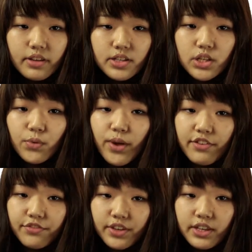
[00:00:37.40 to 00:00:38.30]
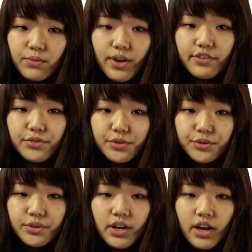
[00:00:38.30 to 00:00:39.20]
So we have V, we have
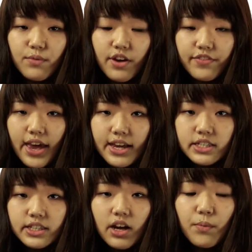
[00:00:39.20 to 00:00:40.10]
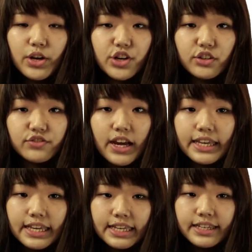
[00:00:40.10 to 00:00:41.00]
U, we have S. Now we are trying to find
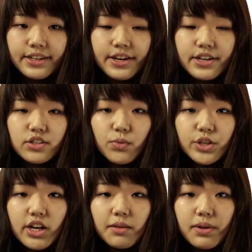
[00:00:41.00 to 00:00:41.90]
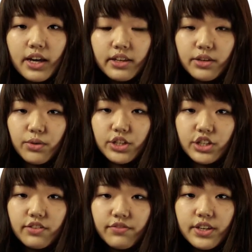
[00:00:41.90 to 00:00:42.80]
A. So we shall apply the
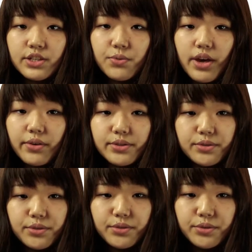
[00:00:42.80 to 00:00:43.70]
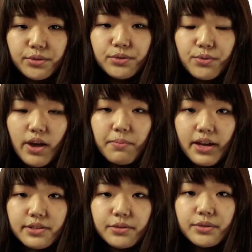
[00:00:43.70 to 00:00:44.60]
equation V squared equals to 2U squared
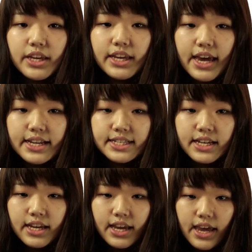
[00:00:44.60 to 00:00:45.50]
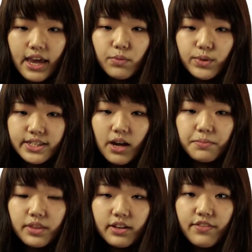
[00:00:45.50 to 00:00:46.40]
plus 2AS. And we
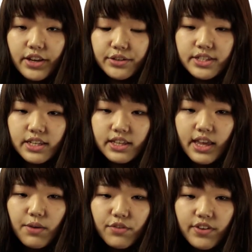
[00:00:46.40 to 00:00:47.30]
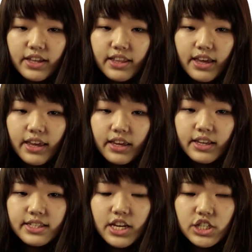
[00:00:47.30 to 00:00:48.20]
sub the values in and we find that A
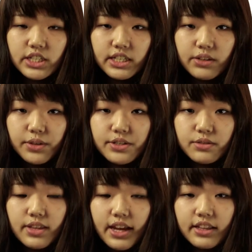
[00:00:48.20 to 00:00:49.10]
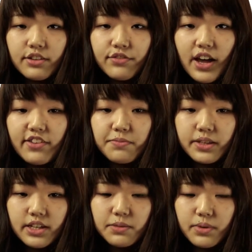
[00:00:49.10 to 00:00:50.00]
is actually equals to negative 5
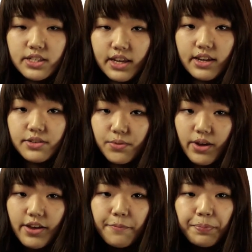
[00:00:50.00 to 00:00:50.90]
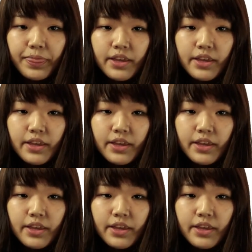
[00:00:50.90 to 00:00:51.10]
meters per second squared.